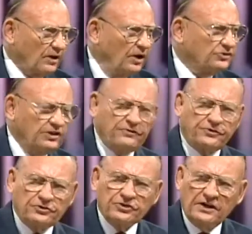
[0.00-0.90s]

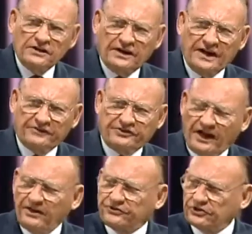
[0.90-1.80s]
Achievers can have
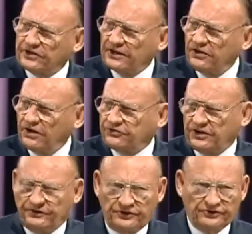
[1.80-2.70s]
sadness just like
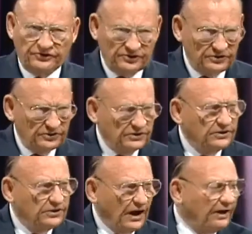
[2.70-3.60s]
non-achievers.
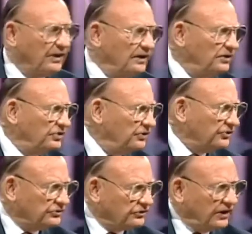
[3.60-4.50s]
And they need
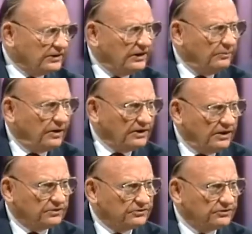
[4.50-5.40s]
Jesus just like anybody
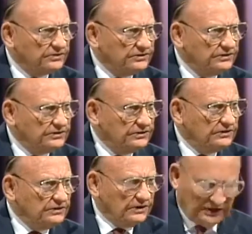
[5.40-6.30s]
else.
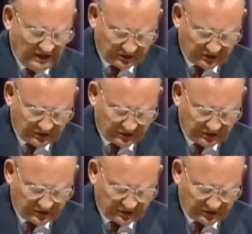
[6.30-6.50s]
He